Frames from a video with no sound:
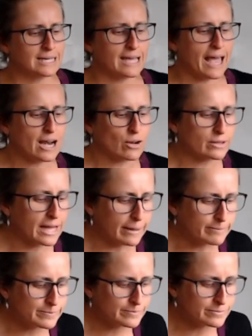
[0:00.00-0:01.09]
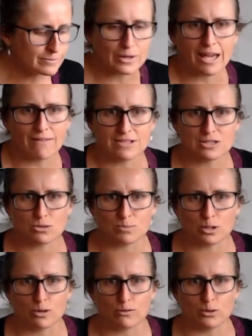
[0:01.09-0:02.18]
And look at that. We have
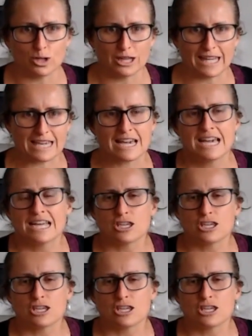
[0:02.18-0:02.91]
beautiful leek.